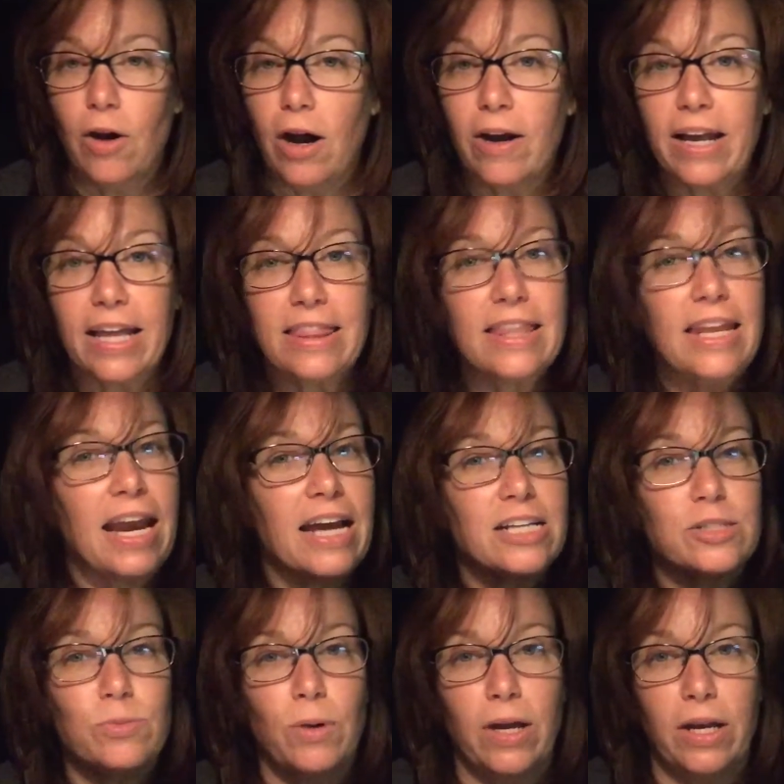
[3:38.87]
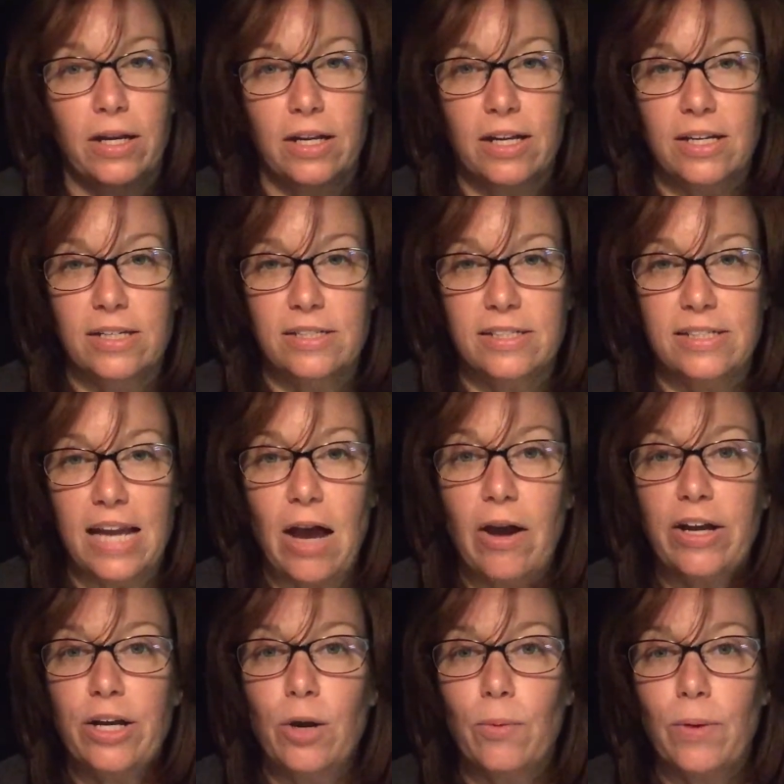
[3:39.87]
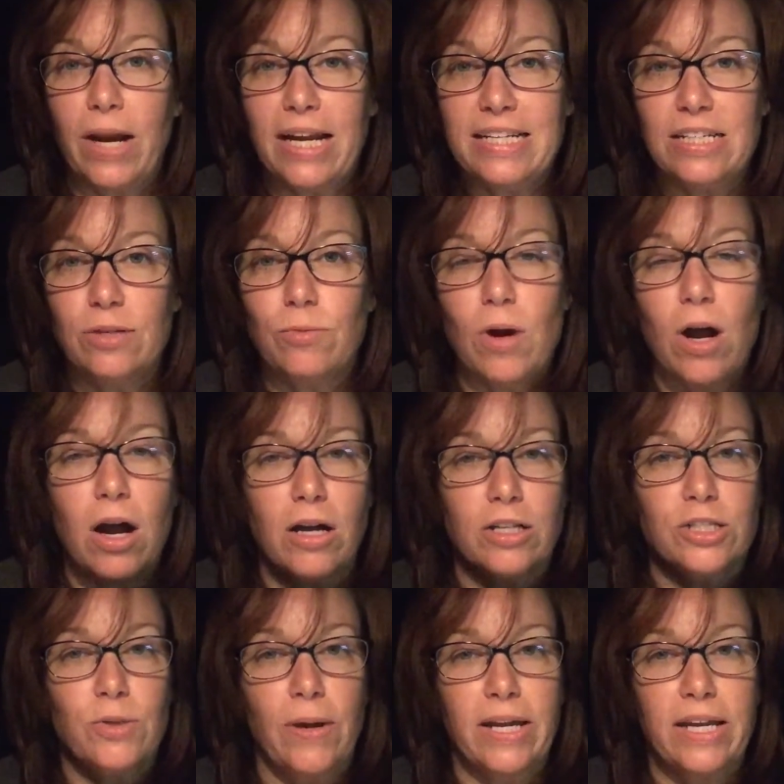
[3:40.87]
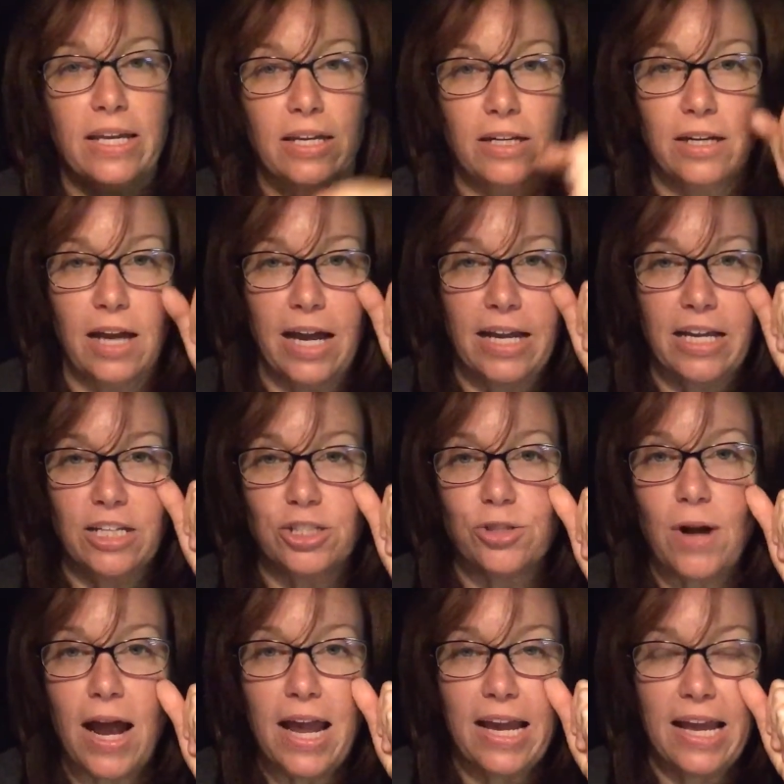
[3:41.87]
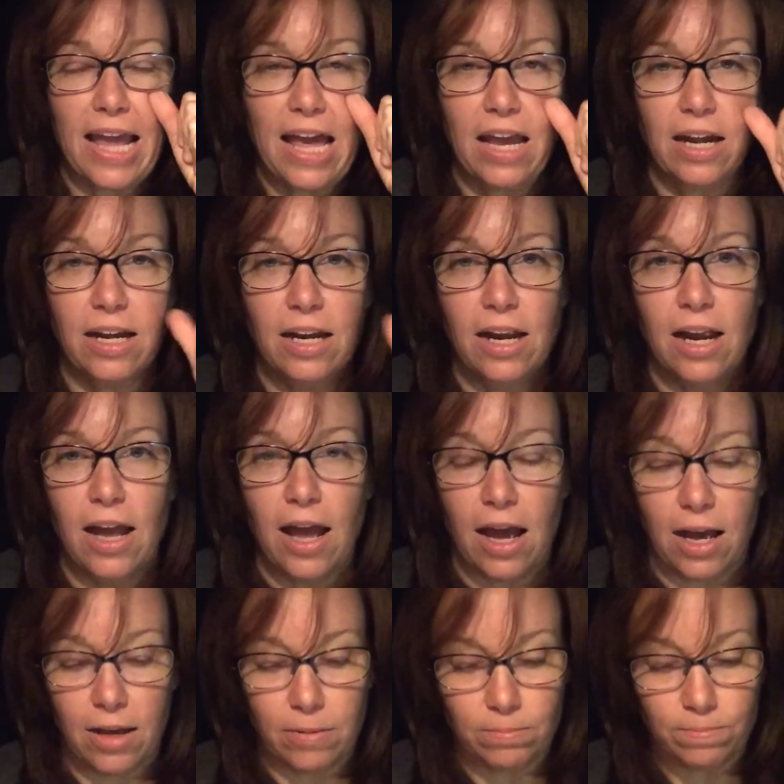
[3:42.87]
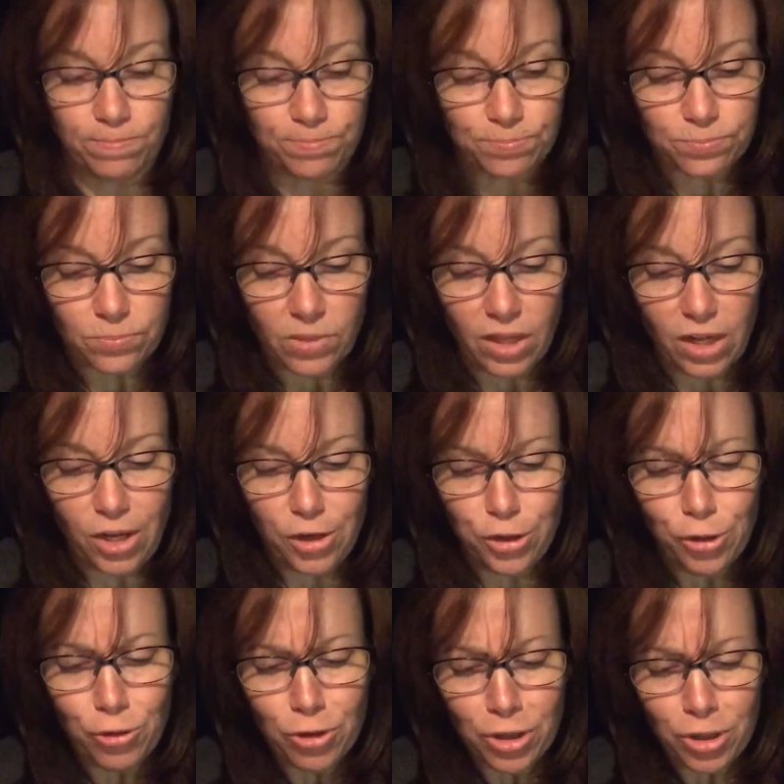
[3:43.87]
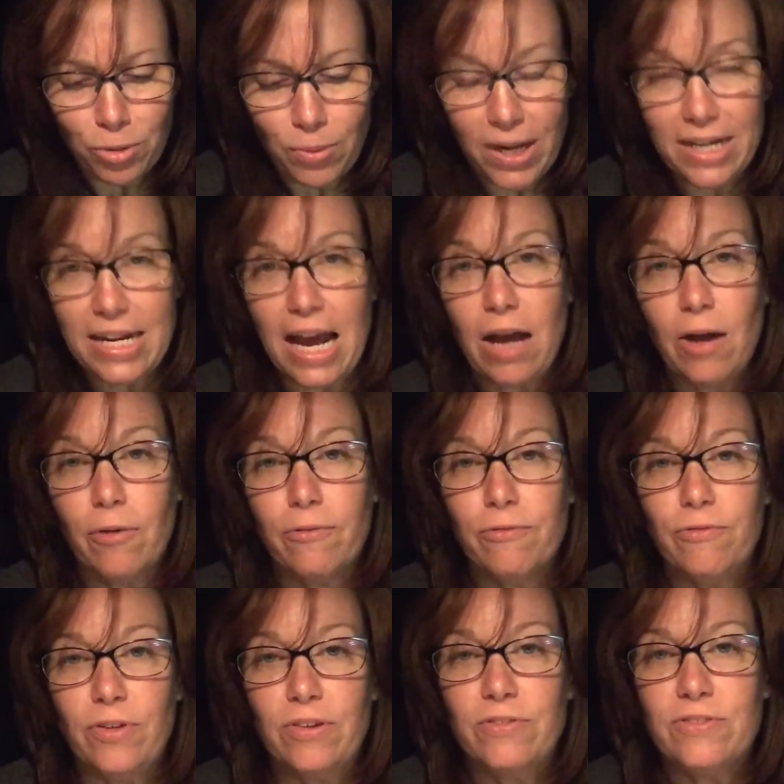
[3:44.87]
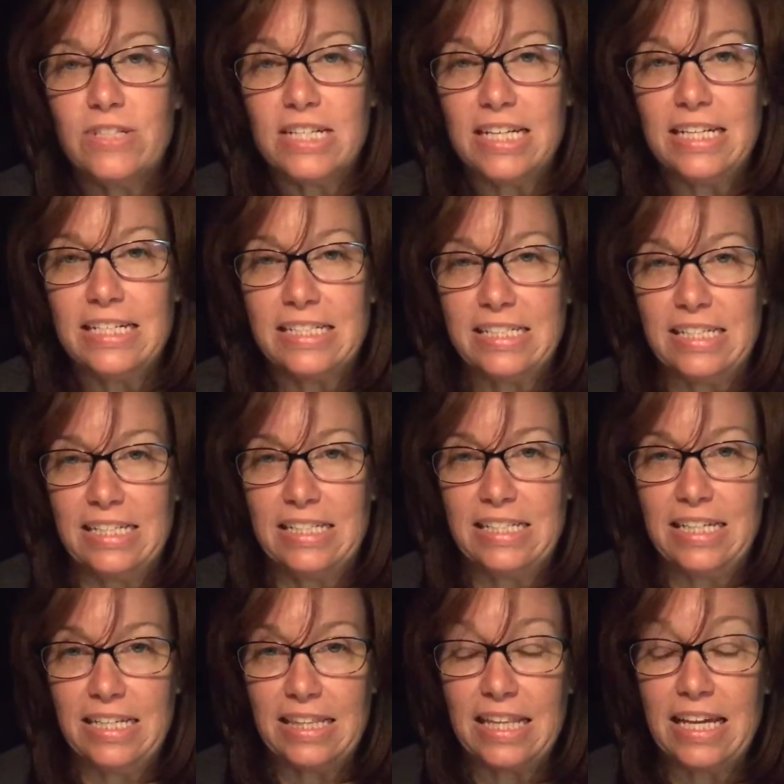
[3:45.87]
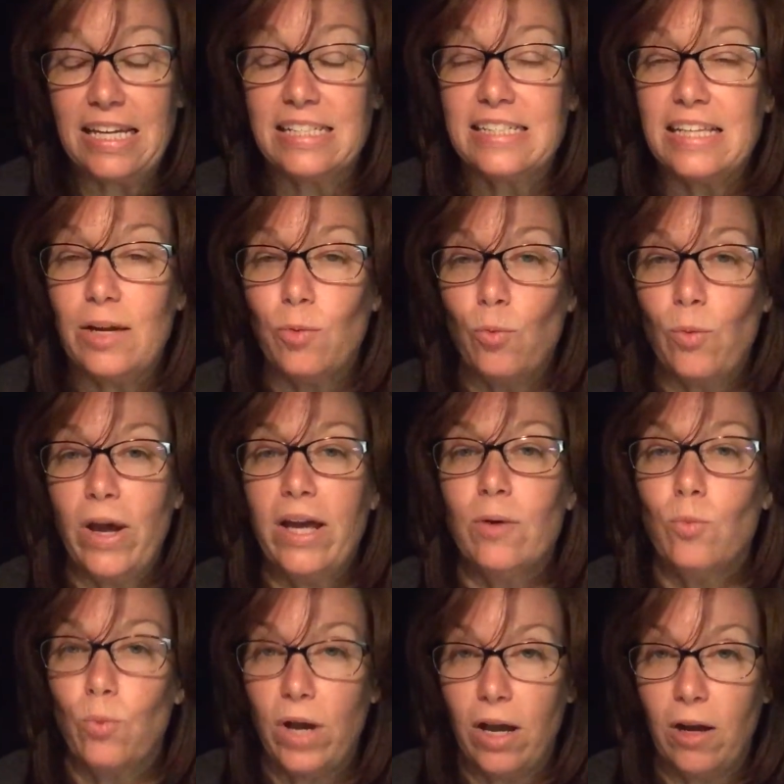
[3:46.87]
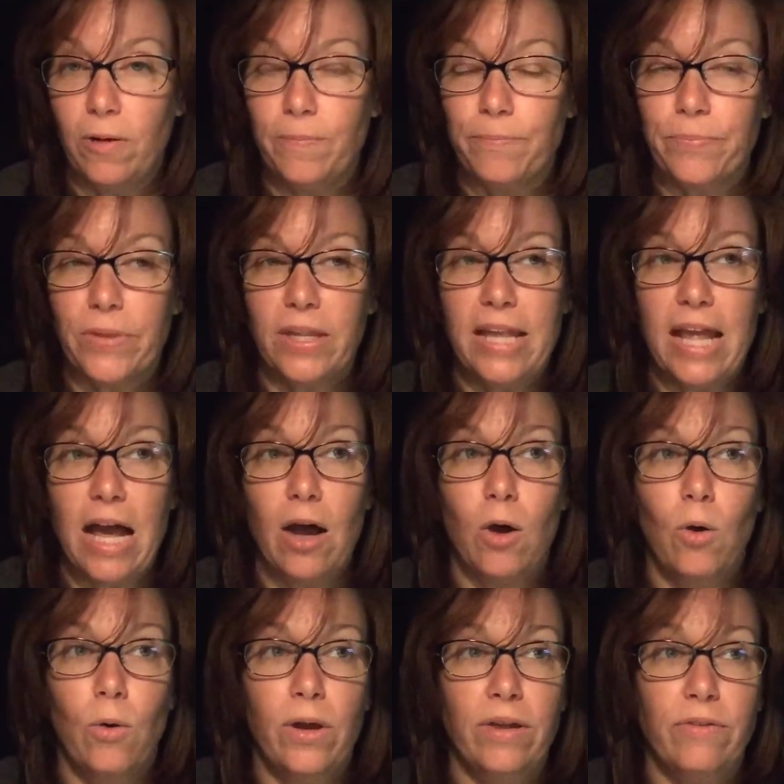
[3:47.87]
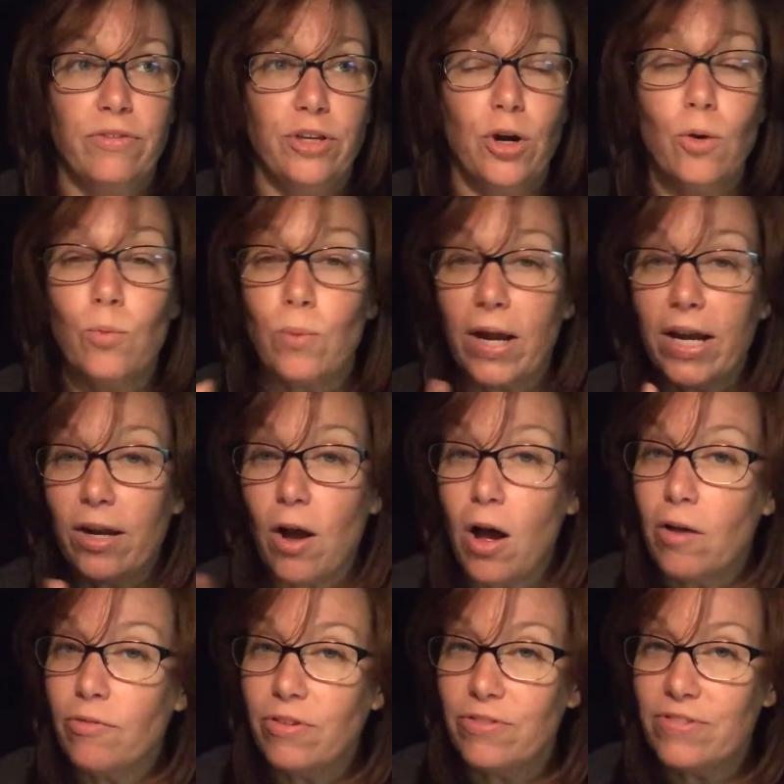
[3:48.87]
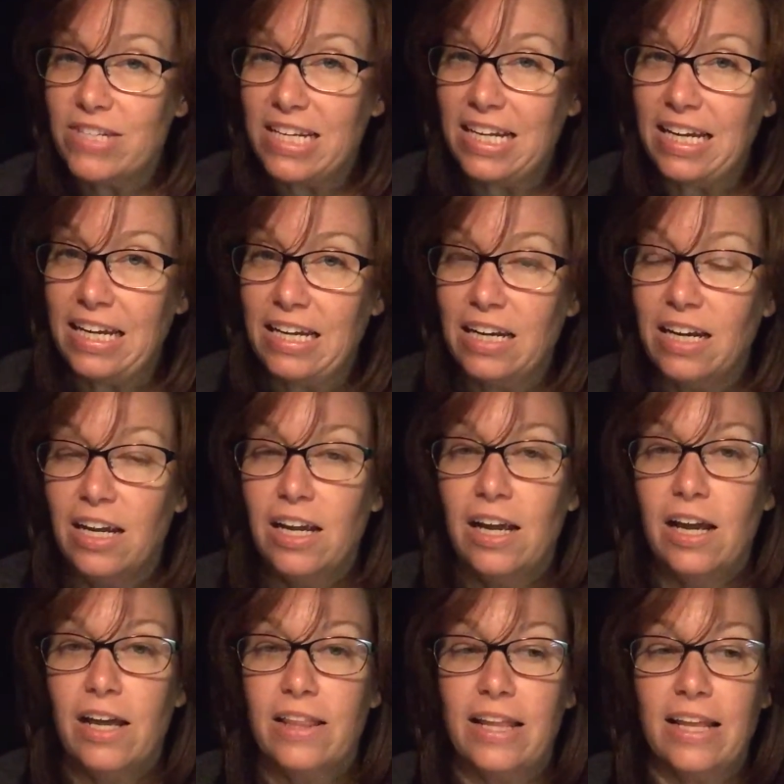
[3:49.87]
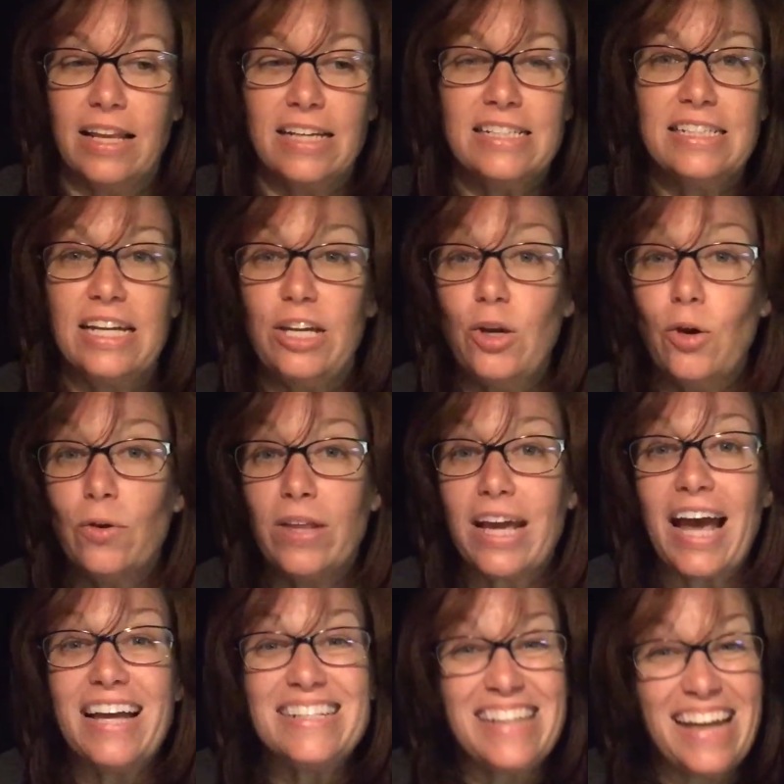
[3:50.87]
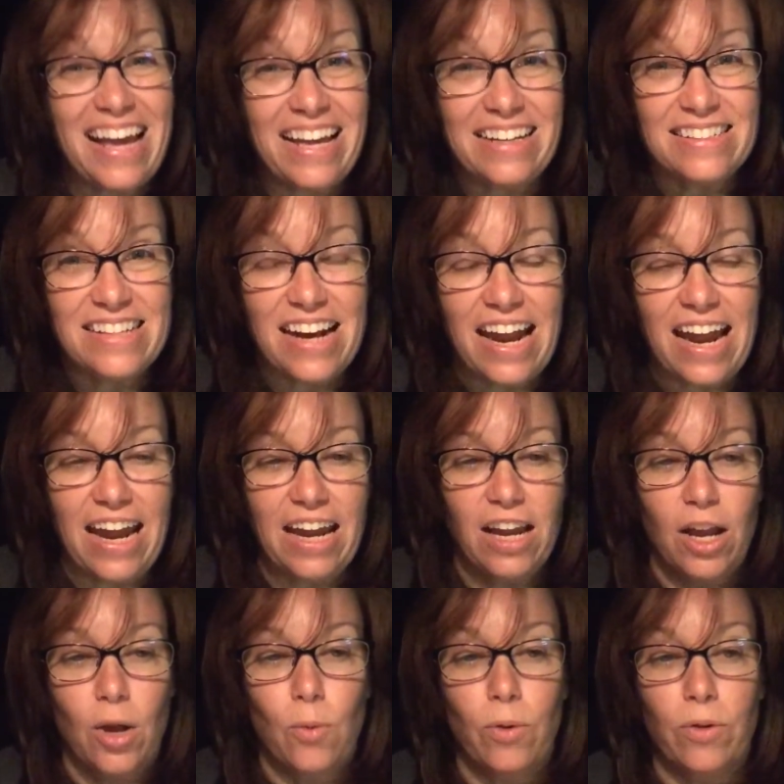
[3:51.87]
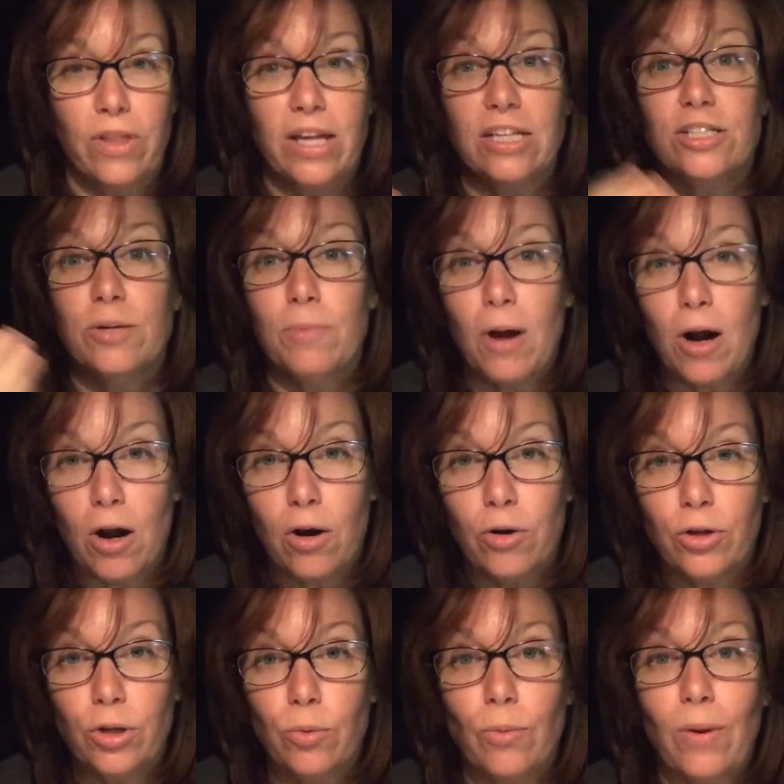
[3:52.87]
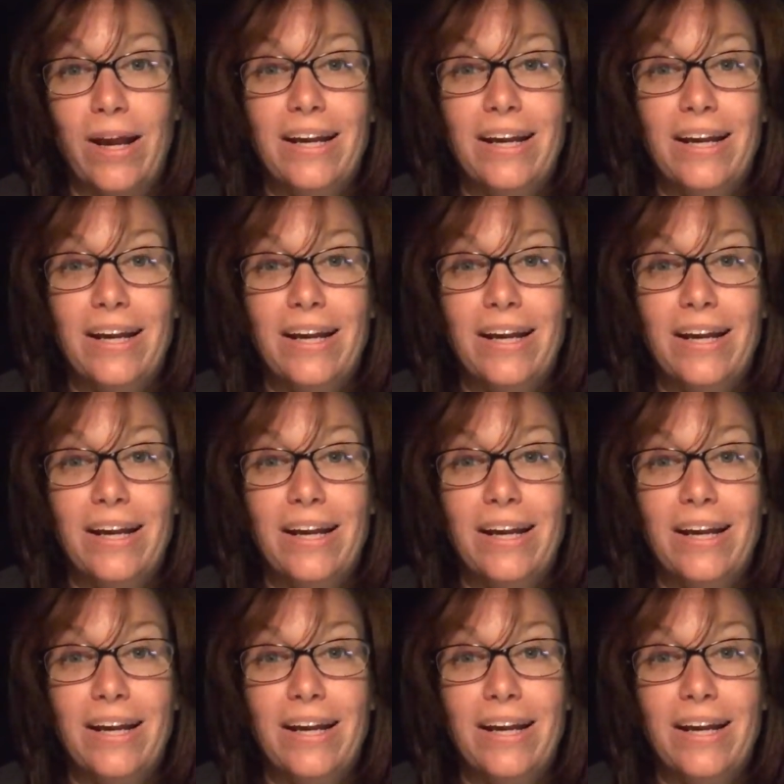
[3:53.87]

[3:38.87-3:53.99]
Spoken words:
get the next one because now I know what I did wrong, so I can try again. You're gonna write out 15 to 16 things that went well. Now, if you don't write all 15, then let's say you only got 10 today. Well, then tomorrow you'll